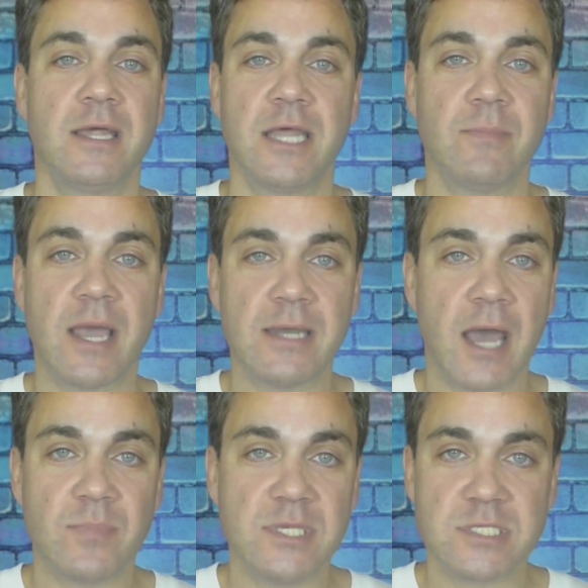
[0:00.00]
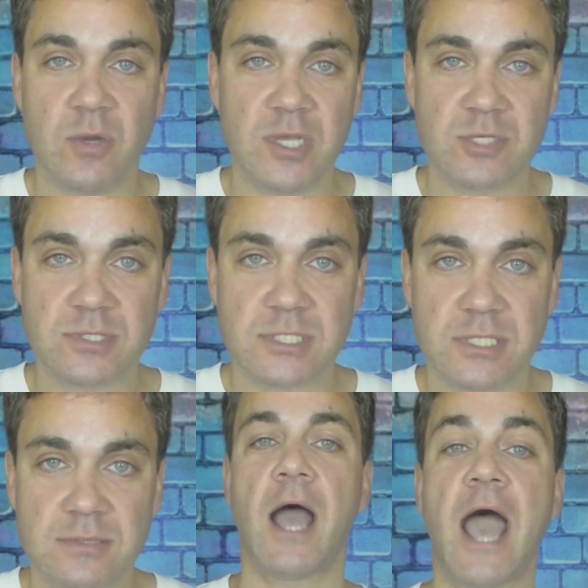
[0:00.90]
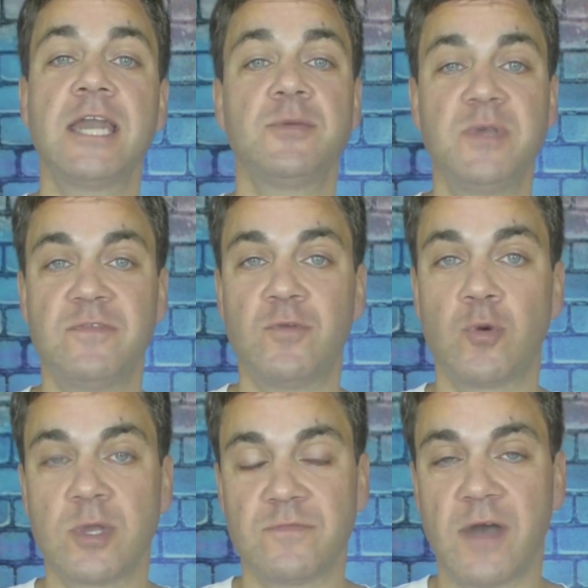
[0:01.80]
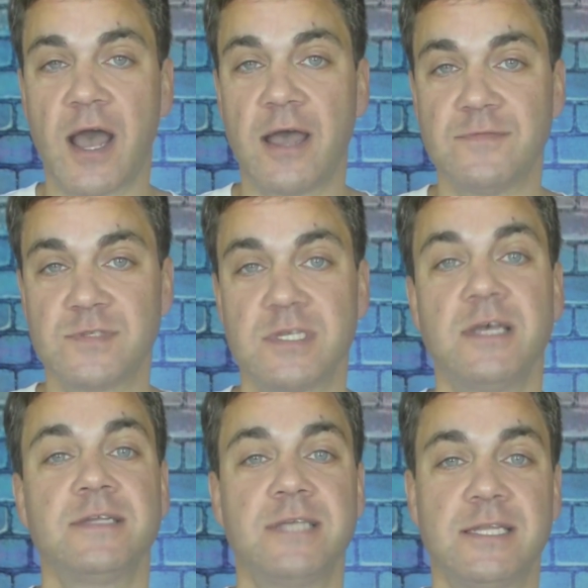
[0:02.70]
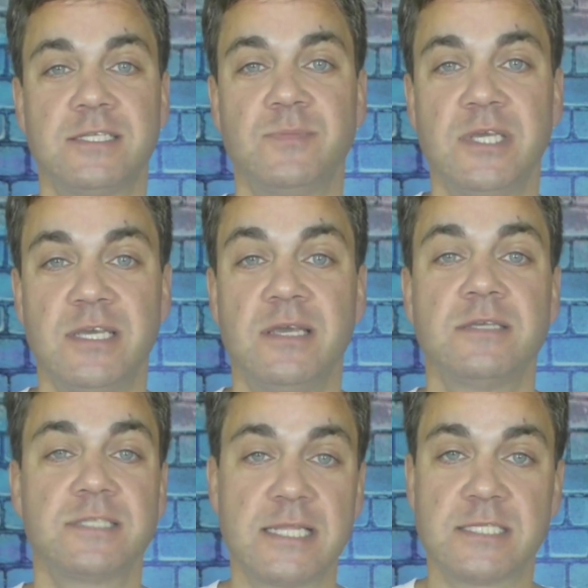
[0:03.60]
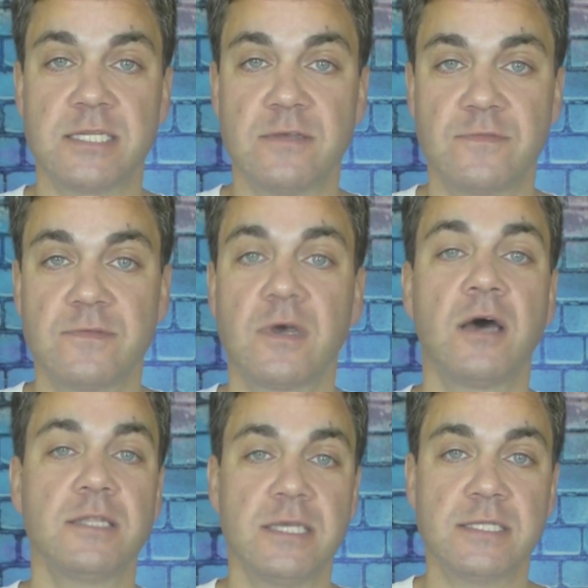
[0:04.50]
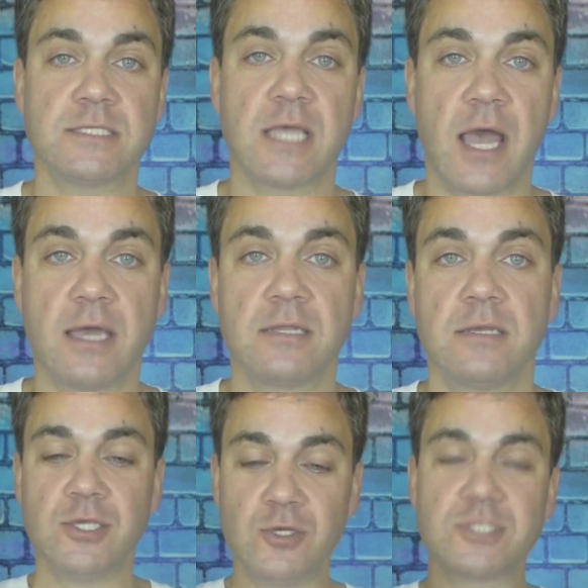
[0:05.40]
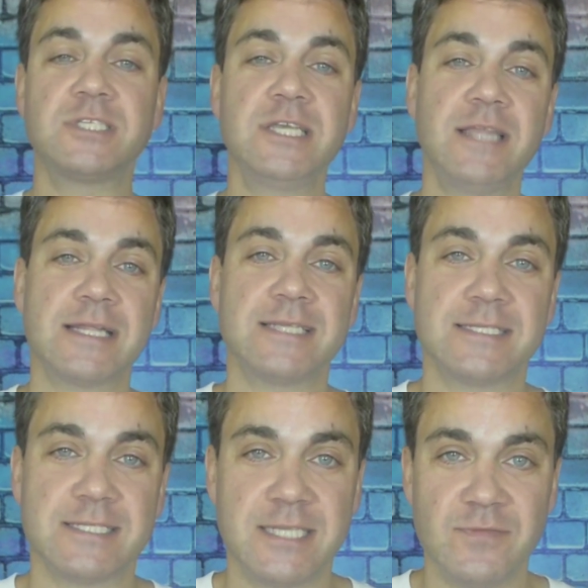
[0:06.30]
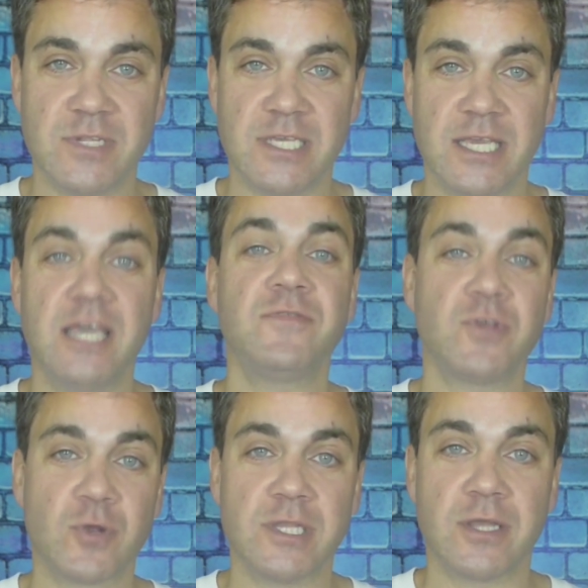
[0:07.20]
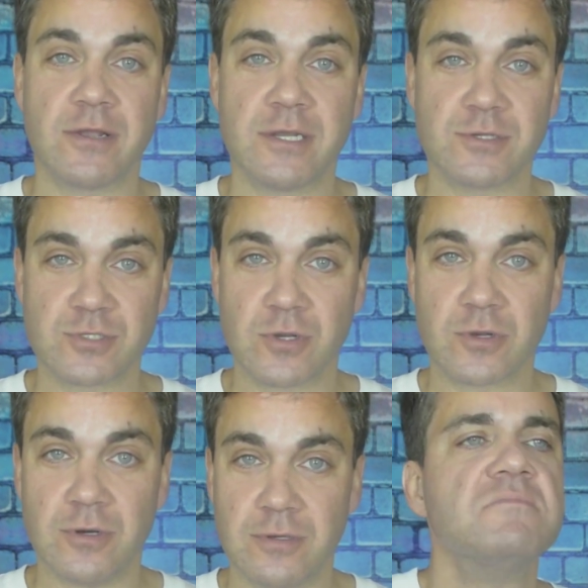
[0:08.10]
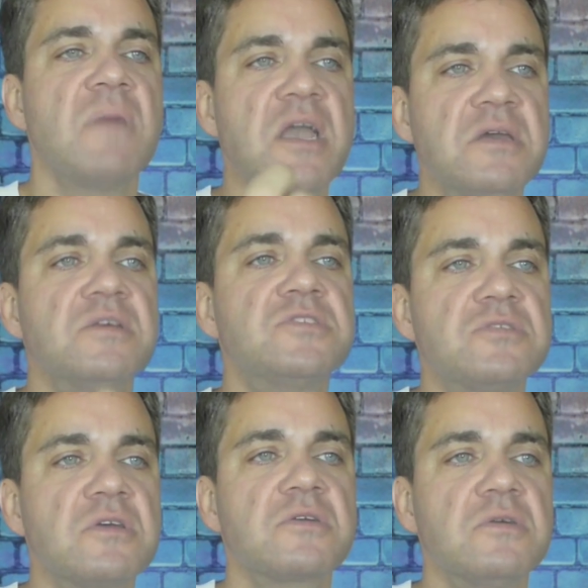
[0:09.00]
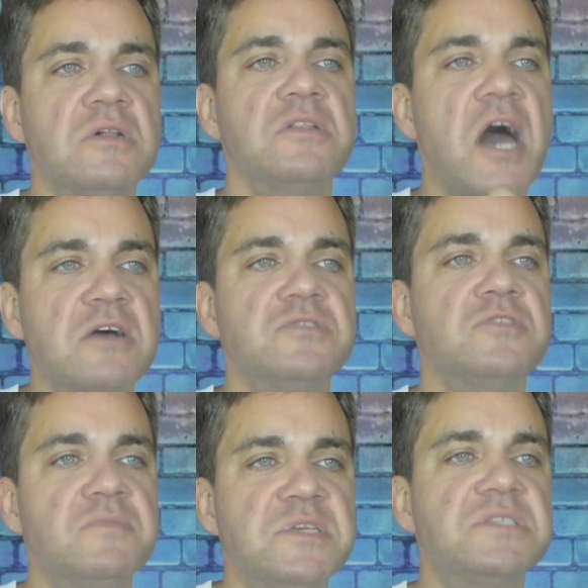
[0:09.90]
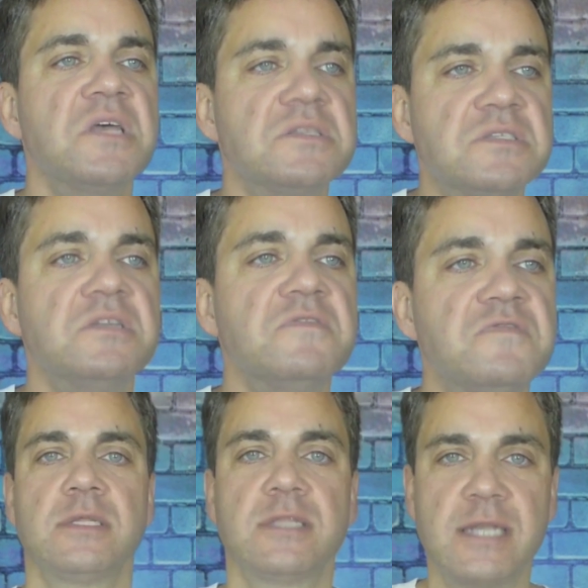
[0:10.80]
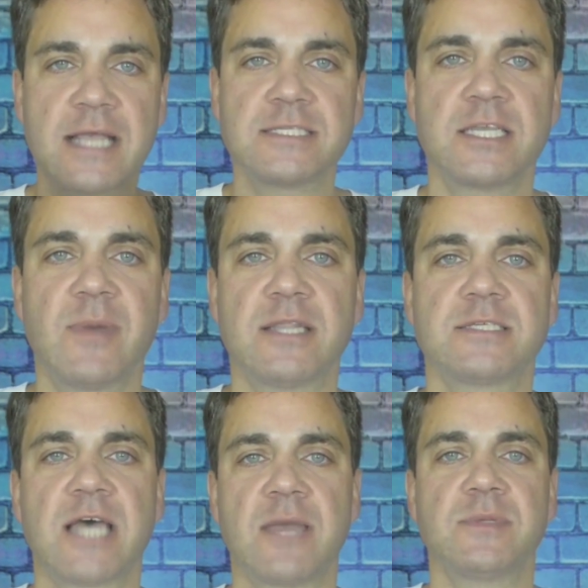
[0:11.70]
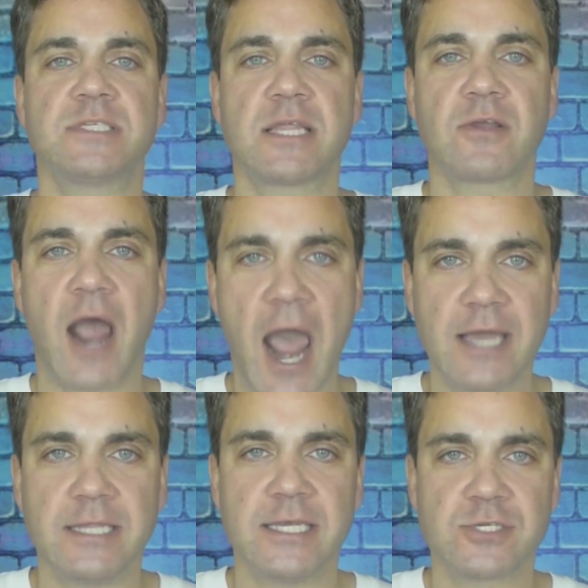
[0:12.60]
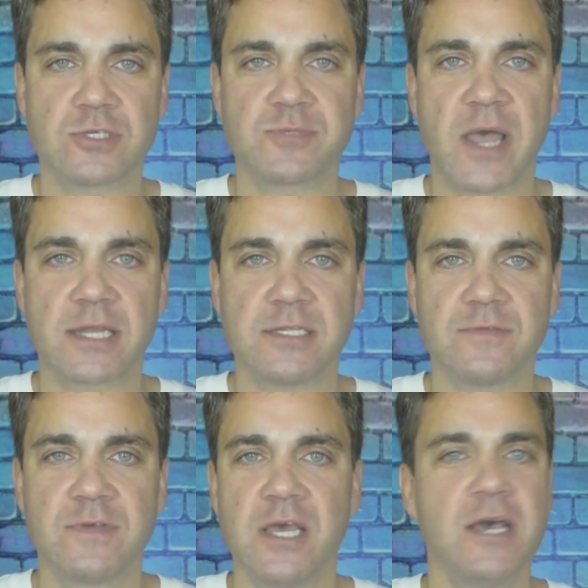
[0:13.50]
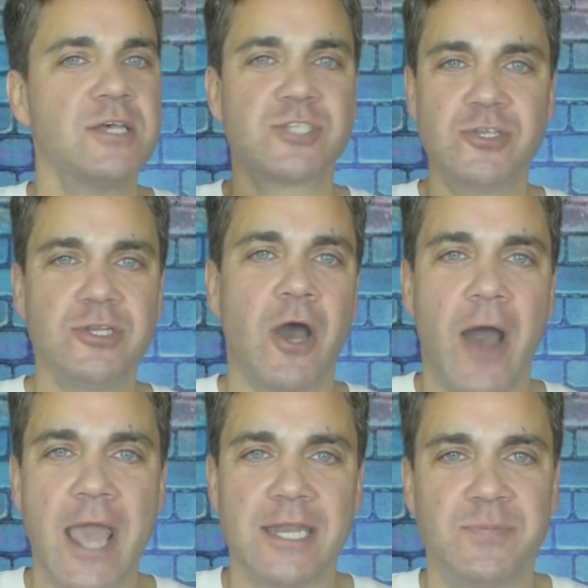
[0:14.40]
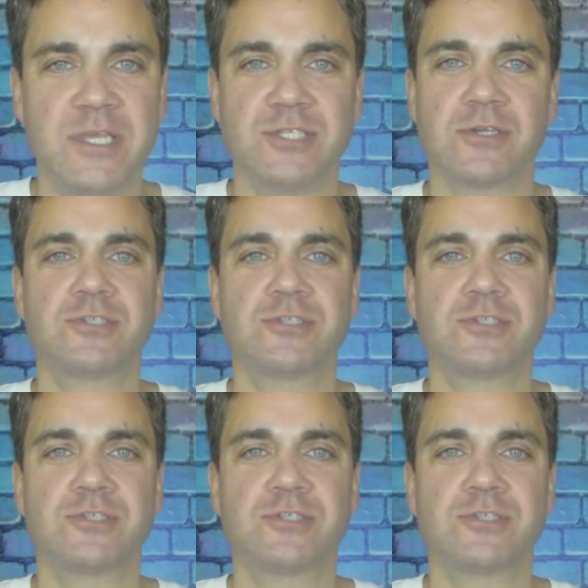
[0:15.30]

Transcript: They might not be so interested. INFP 4 wing 5s tend to be sensitive on the inside. You'll see that sensitivity if you're in their inner circle. My inner circle allows you to be sensitive. The next thing about this type is that they're highly introspective. So you know INFPs are